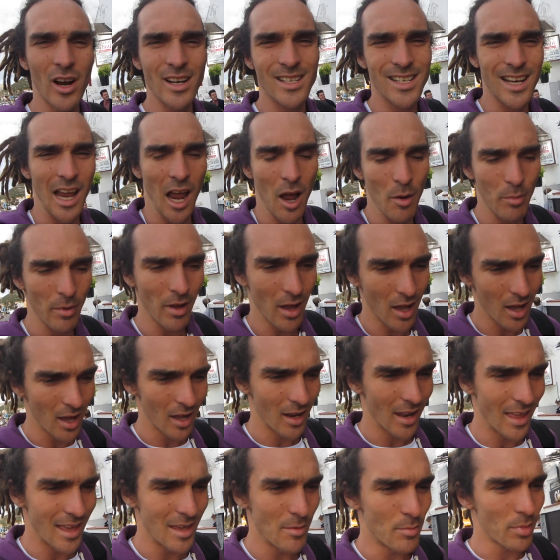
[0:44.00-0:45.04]
tried to get up
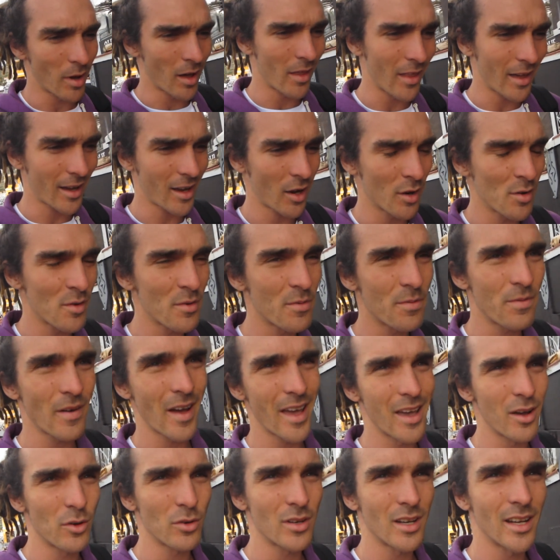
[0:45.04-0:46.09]
early, but I kind of
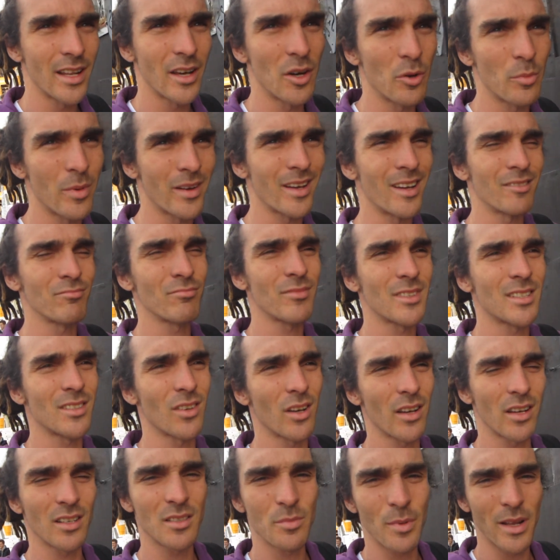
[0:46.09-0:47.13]
failed a little bit,
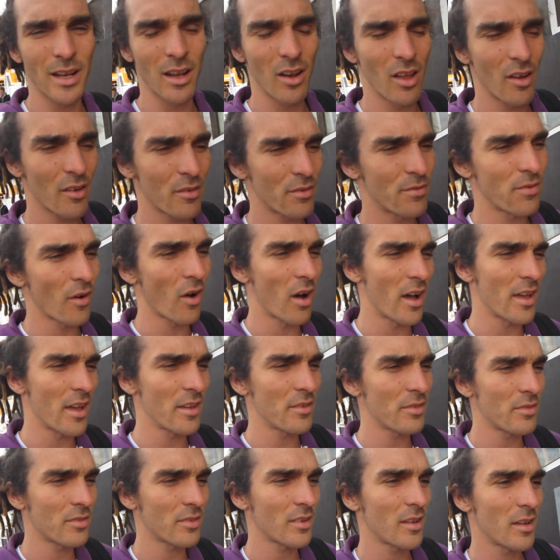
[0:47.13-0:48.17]
so I got to bed at like
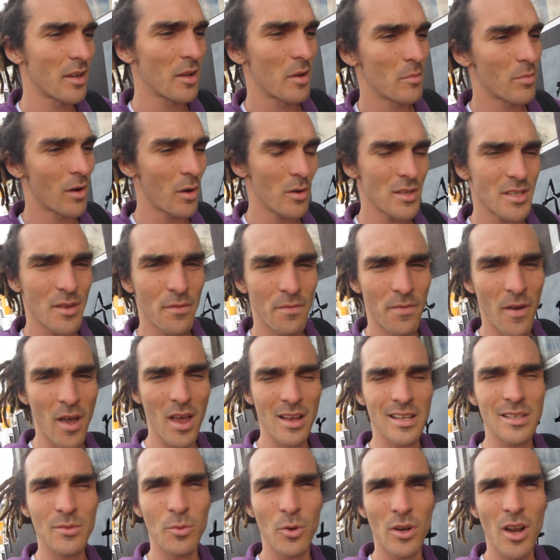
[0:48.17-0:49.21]
5. I was the
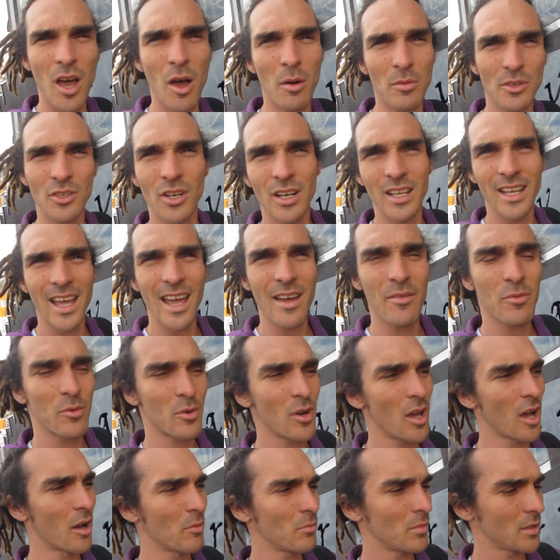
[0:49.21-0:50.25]
first one up, trying to get everyone
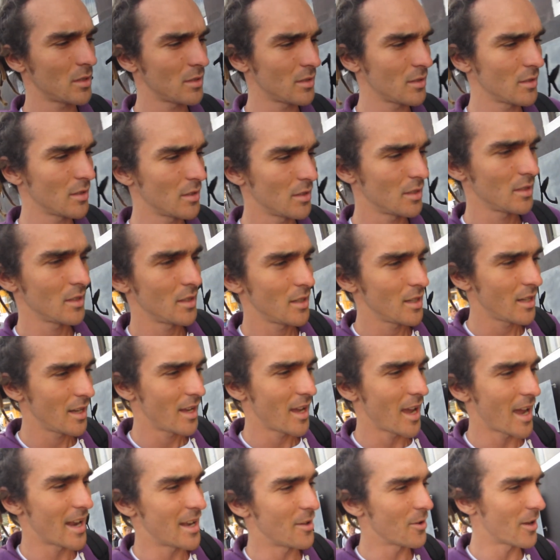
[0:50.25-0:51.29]
up.
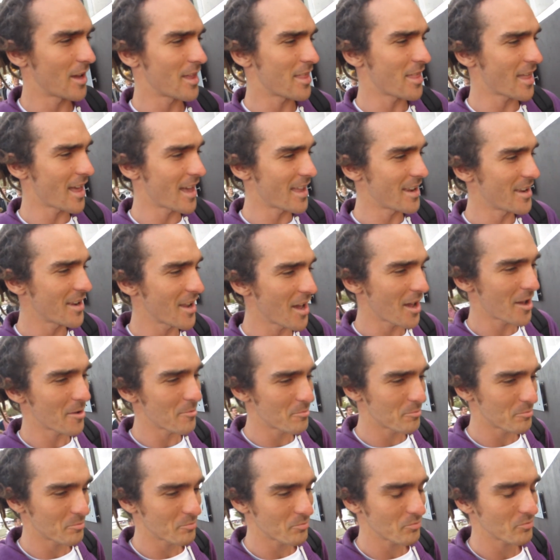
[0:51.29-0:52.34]
Anyway, then
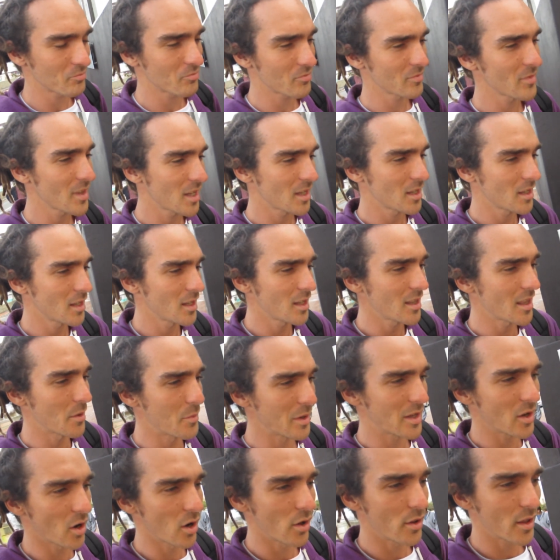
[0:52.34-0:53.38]

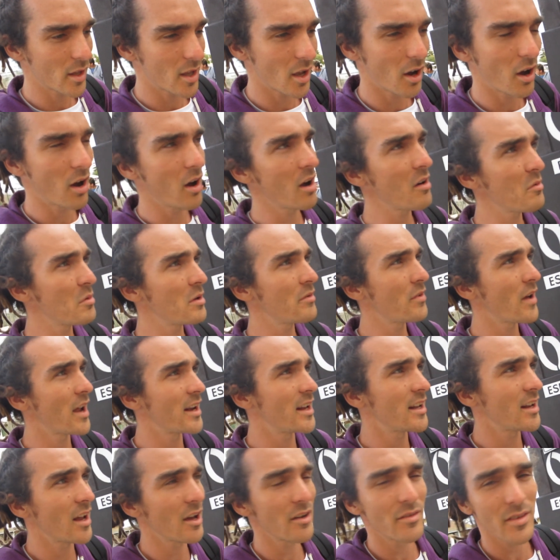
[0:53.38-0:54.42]
we got in the car and we've
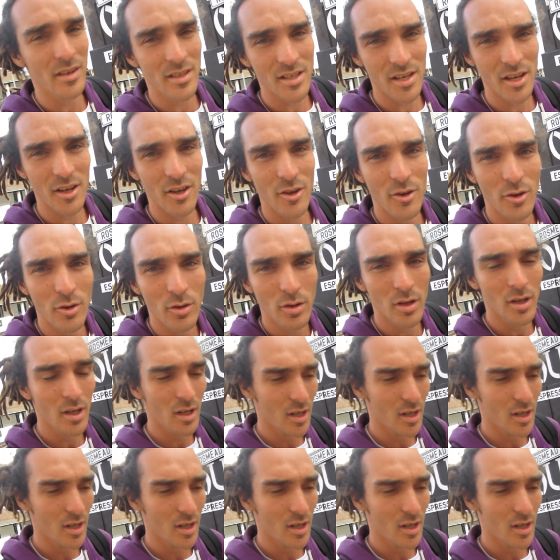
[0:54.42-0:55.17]
headed over to